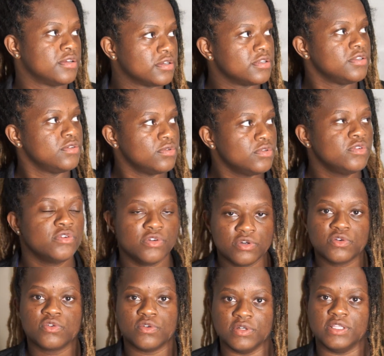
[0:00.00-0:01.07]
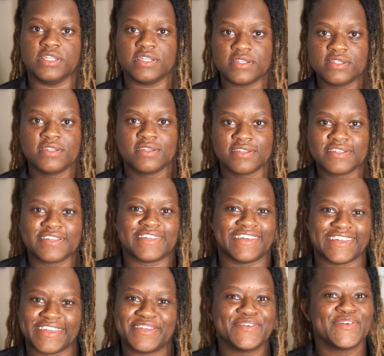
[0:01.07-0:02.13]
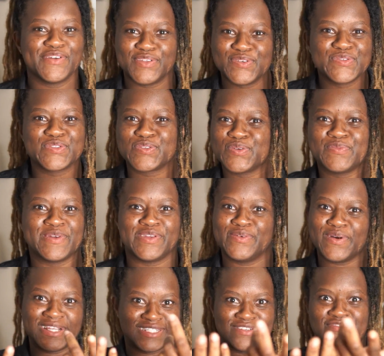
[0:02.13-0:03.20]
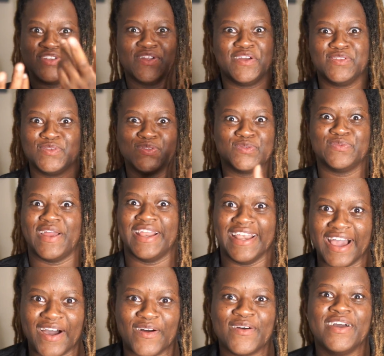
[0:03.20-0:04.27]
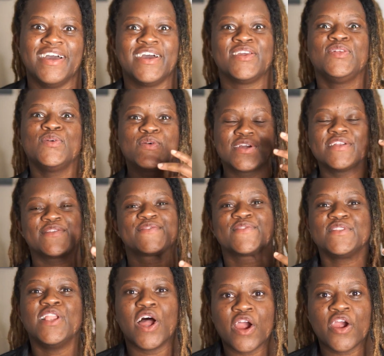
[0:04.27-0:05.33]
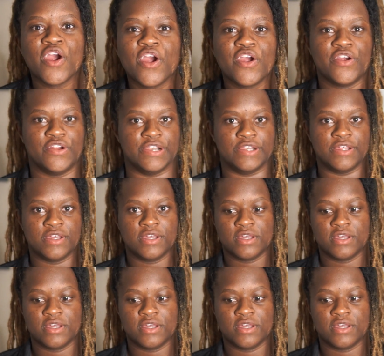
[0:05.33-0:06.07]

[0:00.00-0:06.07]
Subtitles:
You can Google it. You can YouTube it. You're watching a video on YouTube right now. You can learn.